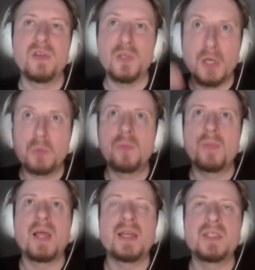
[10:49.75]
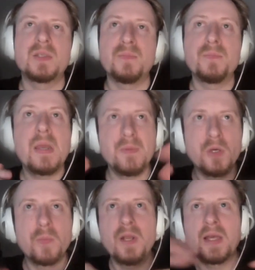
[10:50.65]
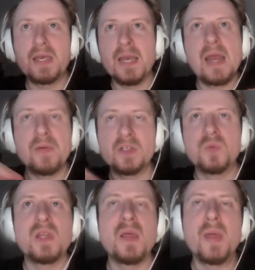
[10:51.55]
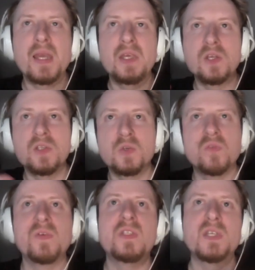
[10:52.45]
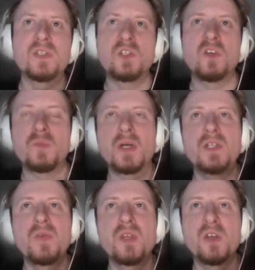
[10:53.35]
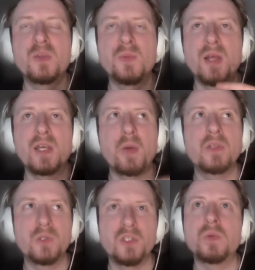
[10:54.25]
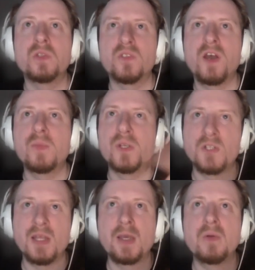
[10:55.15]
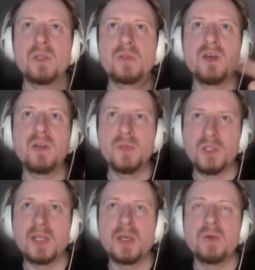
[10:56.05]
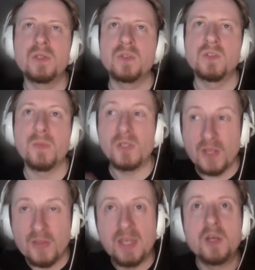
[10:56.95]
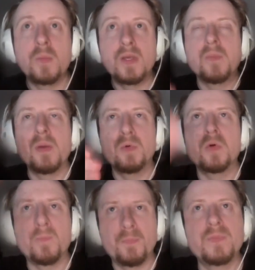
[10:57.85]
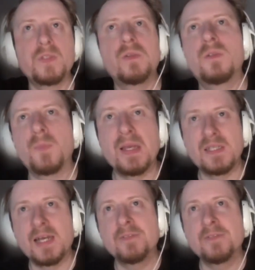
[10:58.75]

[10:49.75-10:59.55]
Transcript: You know, you go to a place, maybe there'll be like areas within that you can sort of visit and stuff, but I don't think it'll just be like going to do a side mission, then go and do a side mission, then go and do a side mission. I think it'll be a bit more spaced out.